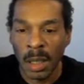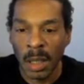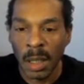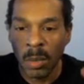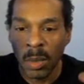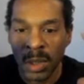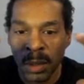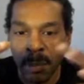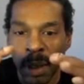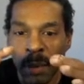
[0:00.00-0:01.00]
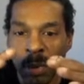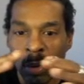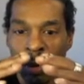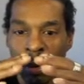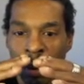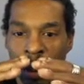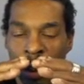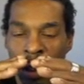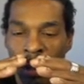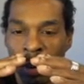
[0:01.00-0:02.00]
a bubble, and
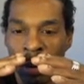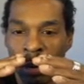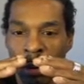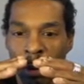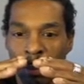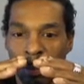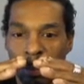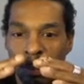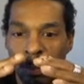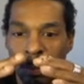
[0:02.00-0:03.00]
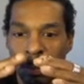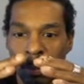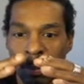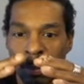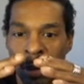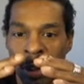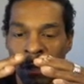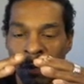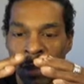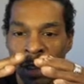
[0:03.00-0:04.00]
it would
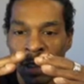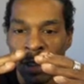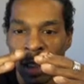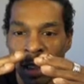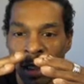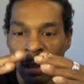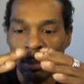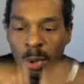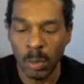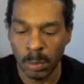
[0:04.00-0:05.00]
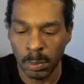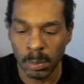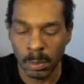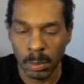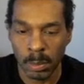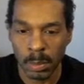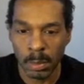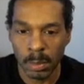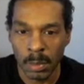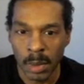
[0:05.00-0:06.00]
deflate suddenly, bloop,
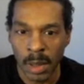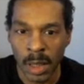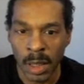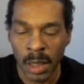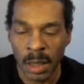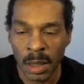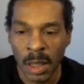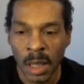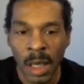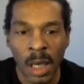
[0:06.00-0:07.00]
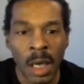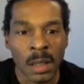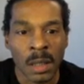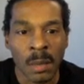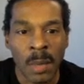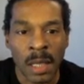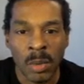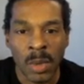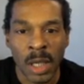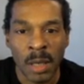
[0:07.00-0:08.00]
and then somebody
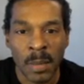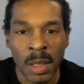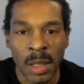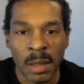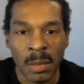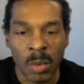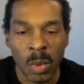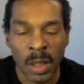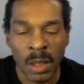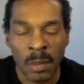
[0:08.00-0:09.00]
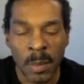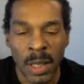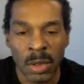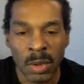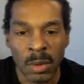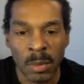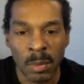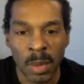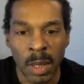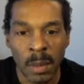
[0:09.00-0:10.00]
would come in, one of the major
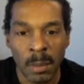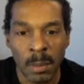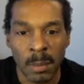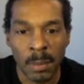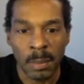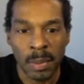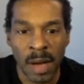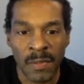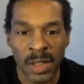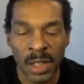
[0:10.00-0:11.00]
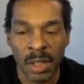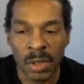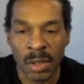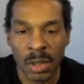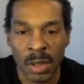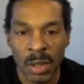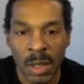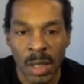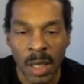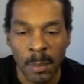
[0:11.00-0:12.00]
profiteers,
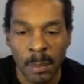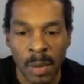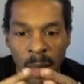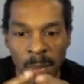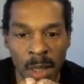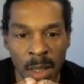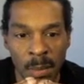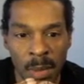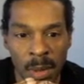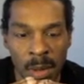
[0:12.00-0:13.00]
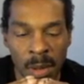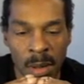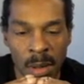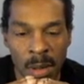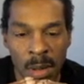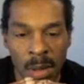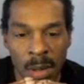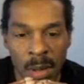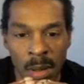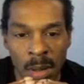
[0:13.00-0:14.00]
and prop it up,
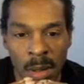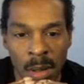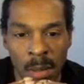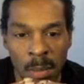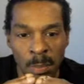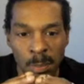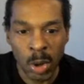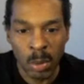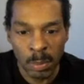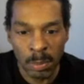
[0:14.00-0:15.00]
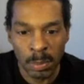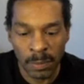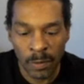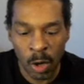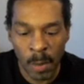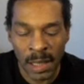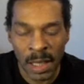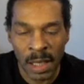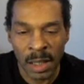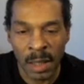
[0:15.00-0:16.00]
and it would bloop, fall back
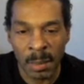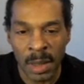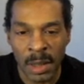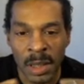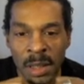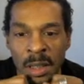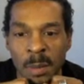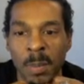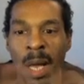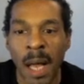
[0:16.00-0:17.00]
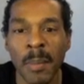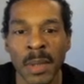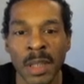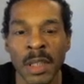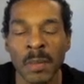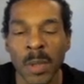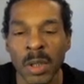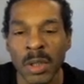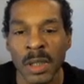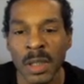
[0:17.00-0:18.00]
down again. But it didn't just pop and
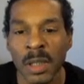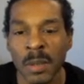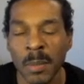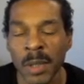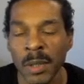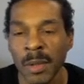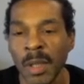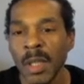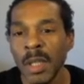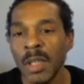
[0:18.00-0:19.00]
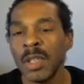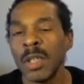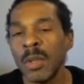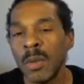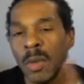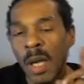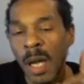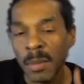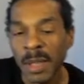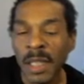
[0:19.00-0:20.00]
disperse and disappear. So I'm
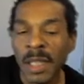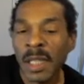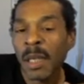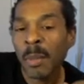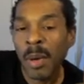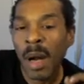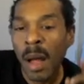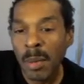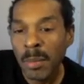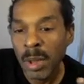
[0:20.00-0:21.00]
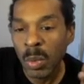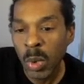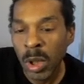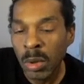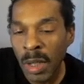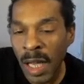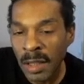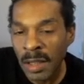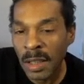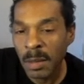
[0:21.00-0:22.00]
thinking that it probably will not
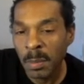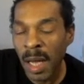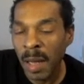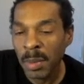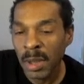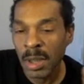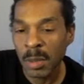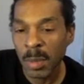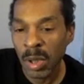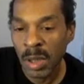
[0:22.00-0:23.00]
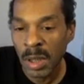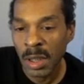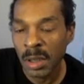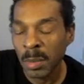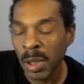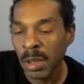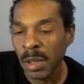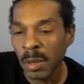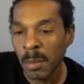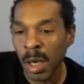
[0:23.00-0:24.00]
just pop and disperse and disappear, and
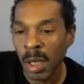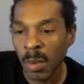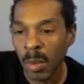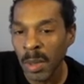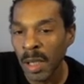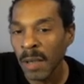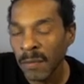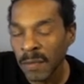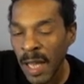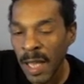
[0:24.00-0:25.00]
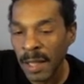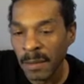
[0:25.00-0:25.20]
the market will become flat.